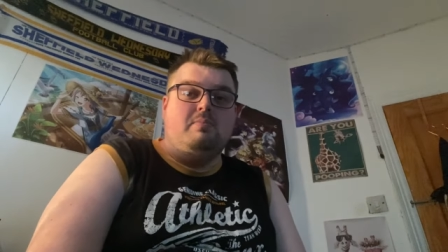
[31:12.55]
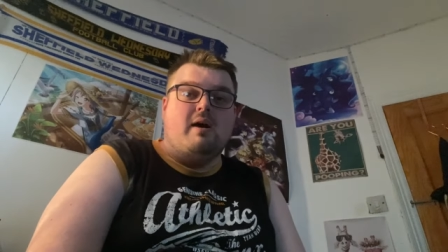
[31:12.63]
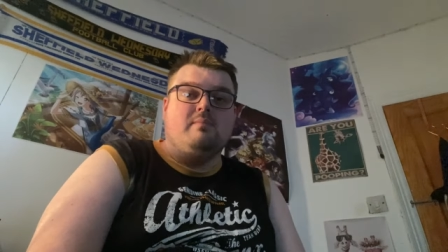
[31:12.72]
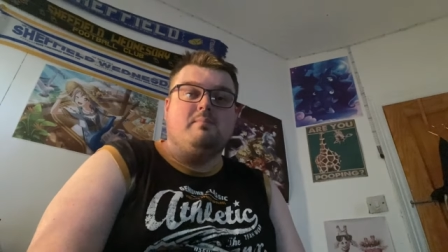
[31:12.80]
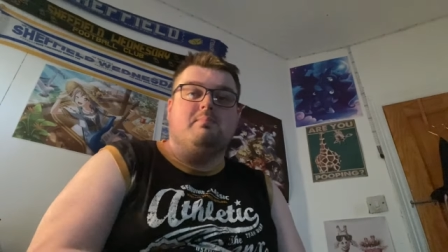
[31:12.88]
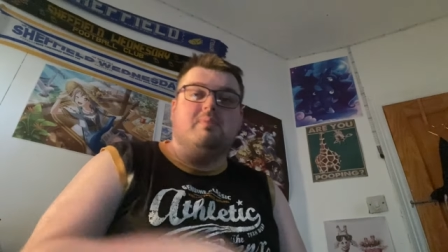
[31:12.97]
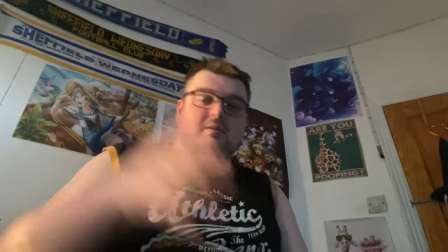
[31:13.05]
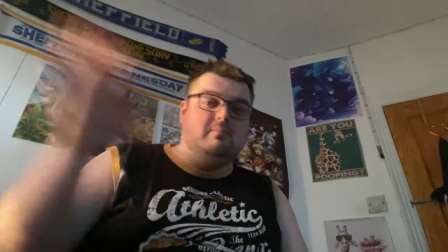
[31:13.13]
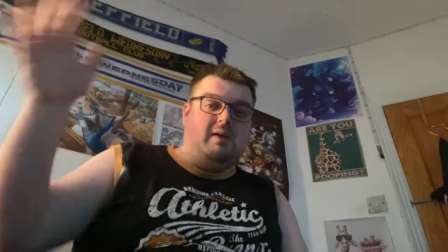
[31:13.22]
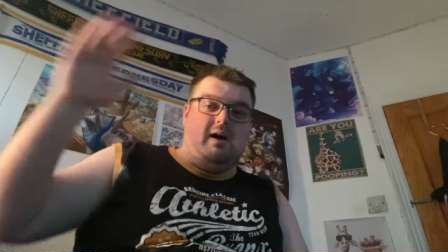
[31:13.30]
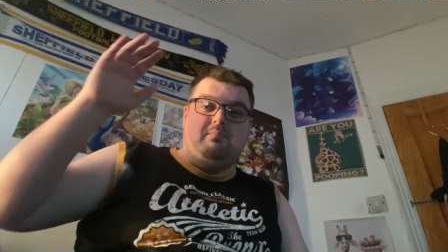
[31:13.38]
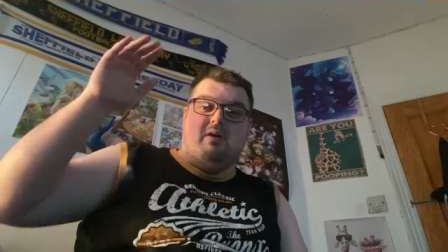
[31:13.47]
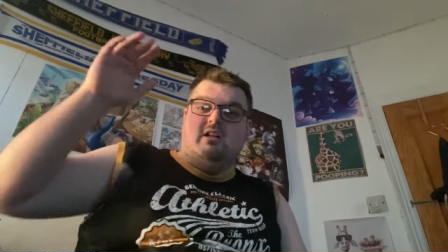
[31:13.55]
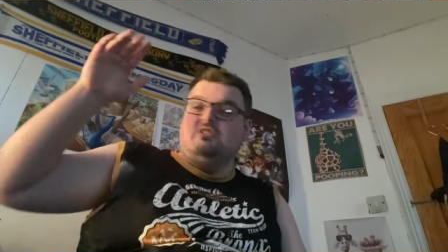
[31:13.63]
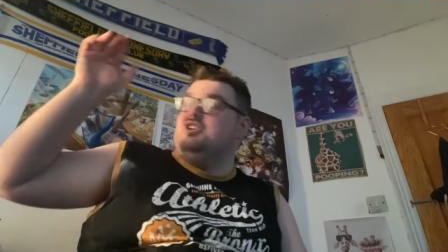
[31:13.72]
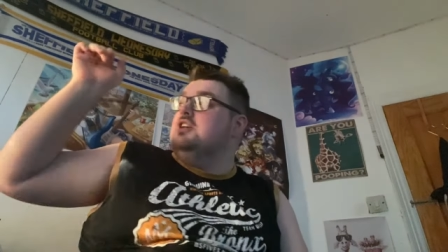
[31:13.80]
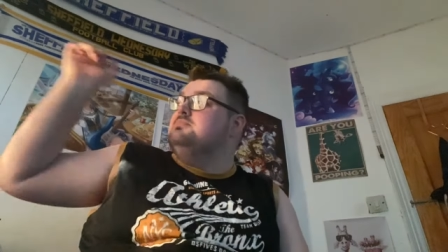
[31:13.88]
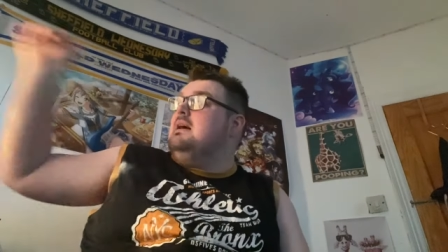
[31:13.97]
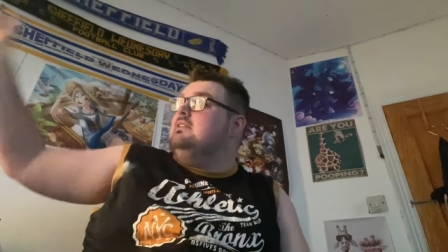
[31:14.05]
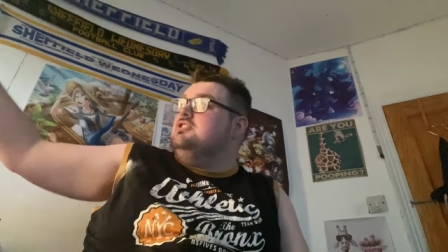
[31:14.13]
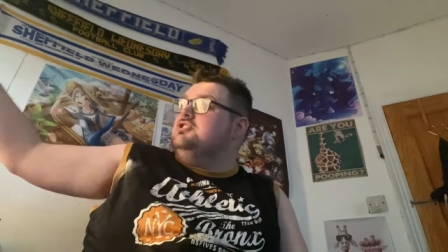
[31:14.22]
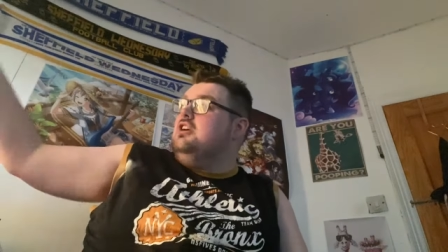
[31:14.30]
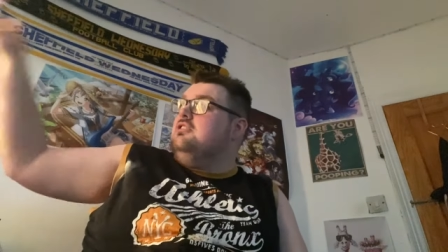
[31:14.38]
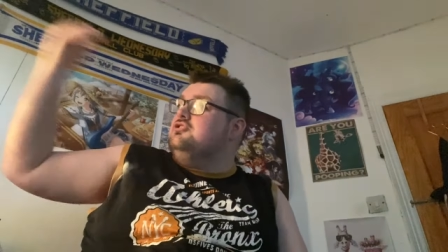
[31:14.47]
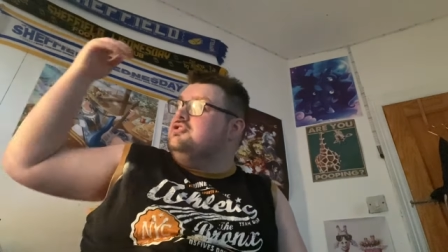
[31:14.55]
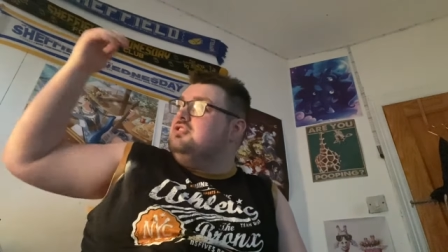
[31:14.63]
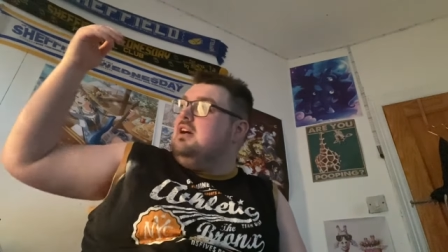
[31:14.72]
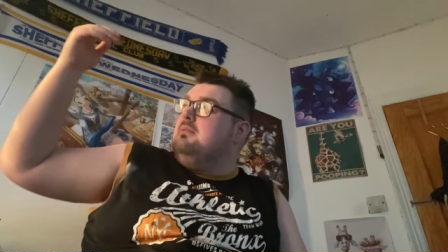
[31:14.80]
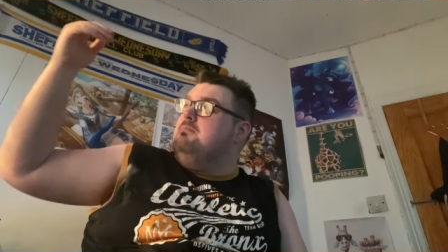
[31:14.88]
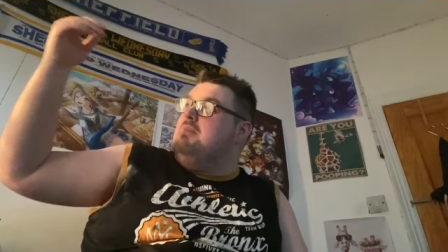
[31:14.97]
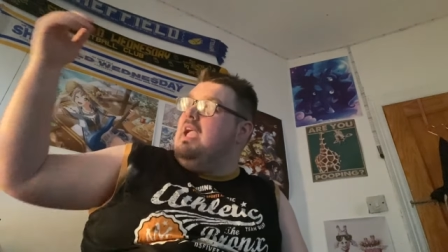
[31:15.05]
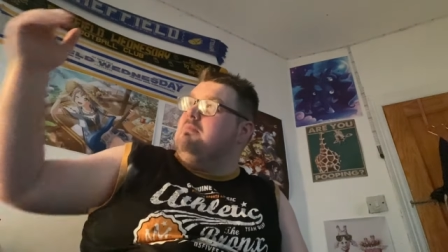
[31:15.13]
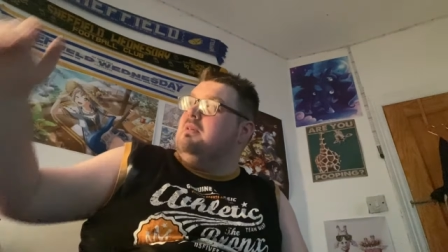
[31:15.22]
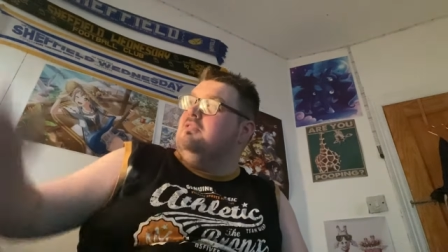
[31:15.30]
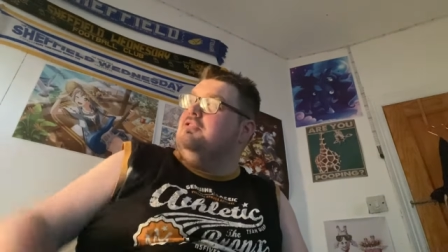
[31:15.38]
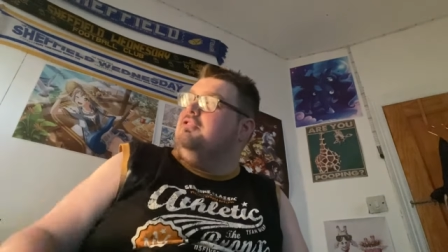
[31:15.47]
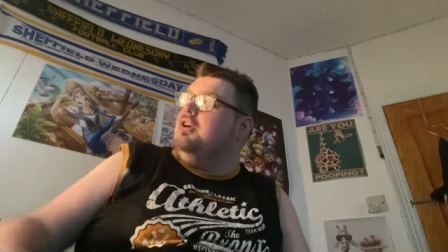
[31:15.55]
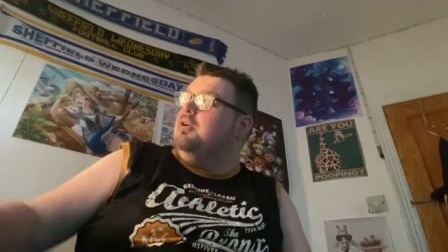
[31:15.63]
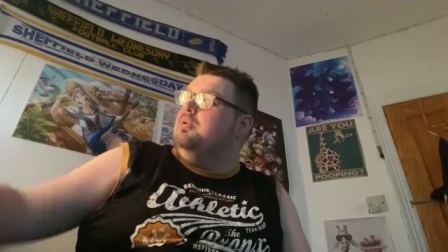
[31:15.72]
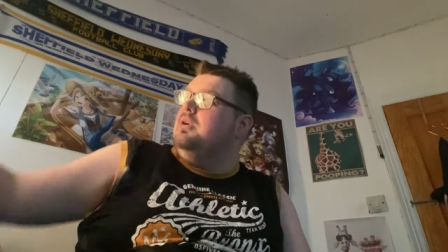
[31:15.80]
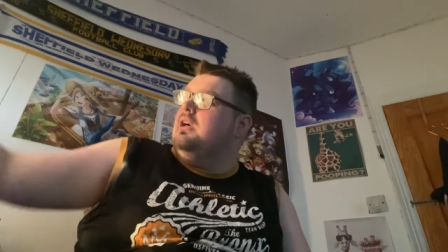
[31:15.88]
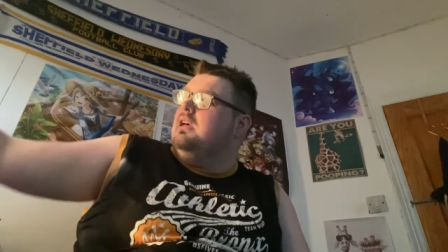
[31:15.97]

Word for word: But, I'm, but I apologise about the sun just like beaming through